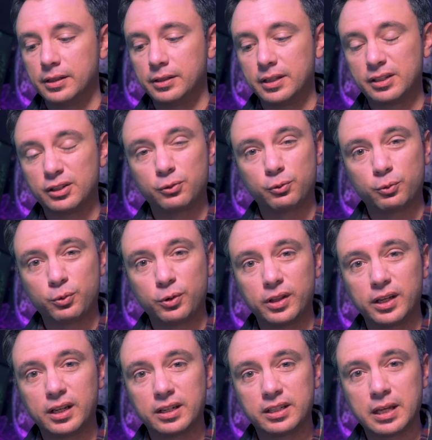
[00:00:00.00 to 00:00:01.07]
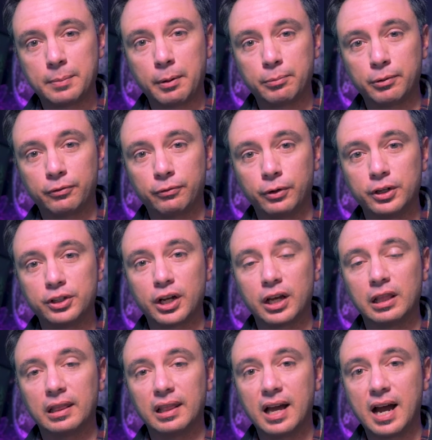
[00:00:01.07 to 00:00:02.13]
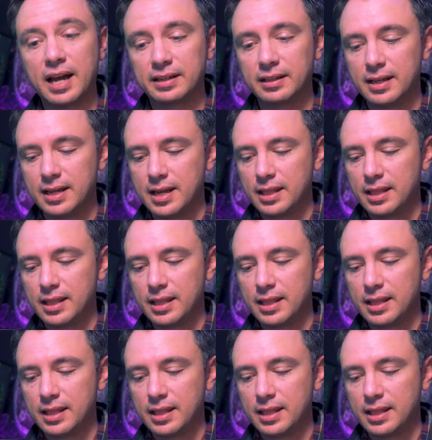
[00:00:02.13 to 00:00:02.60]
This is really gonna step up your footage a lot.